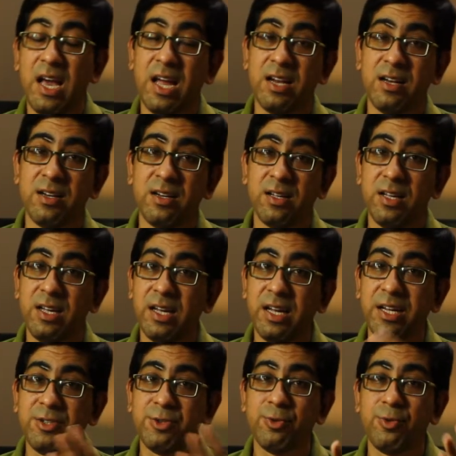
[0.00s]
And
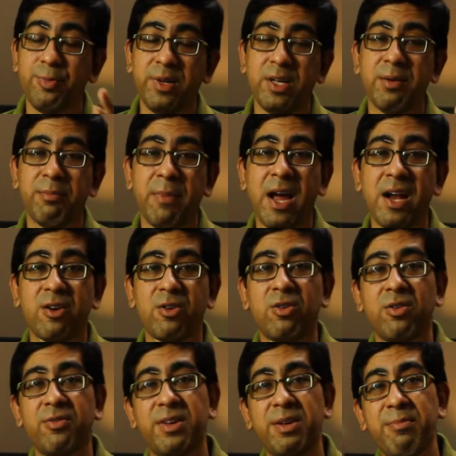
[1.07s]
it should be a
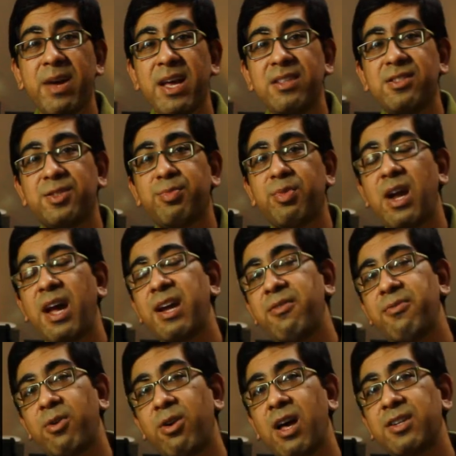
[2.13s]
matter of immense
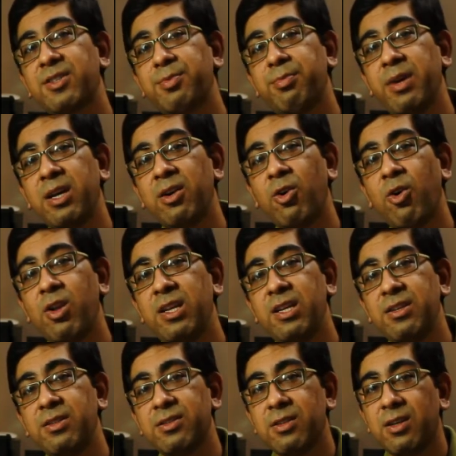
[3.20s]
pride for us
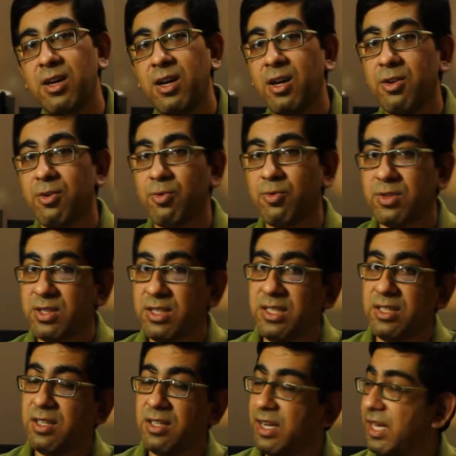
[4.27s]
Bengalis to
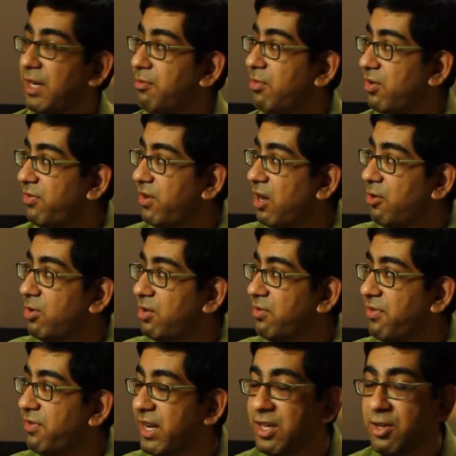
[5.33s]
see the name of
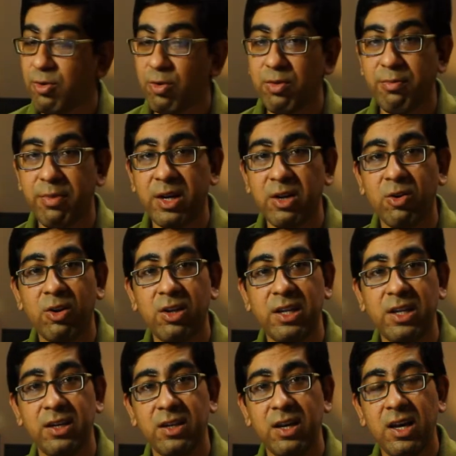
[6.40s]
our very own
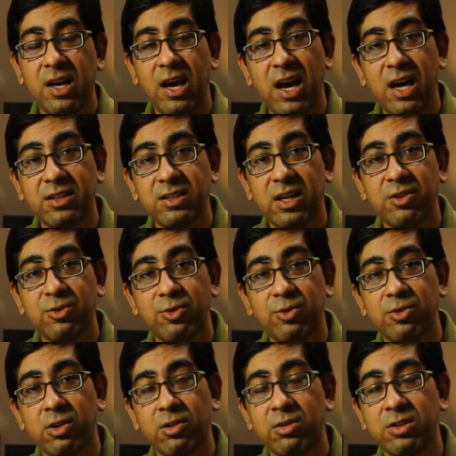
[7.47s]
Bengali,
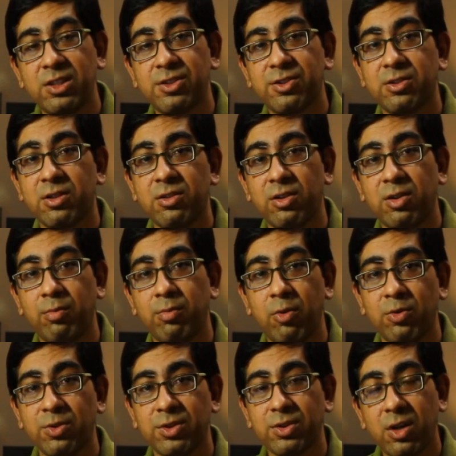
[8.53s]
Acharya Jagadish Chandra
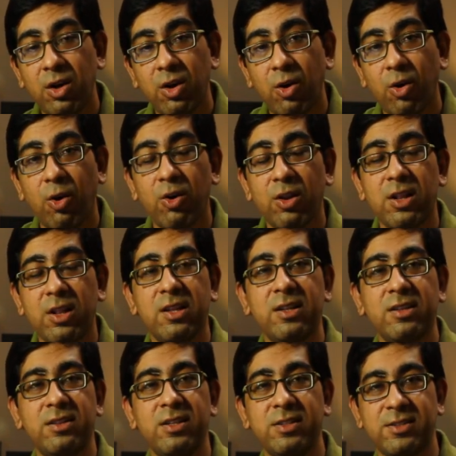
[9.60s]
Bose, on
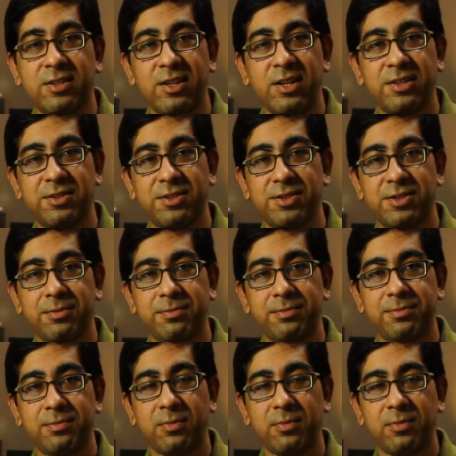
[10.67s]
this list.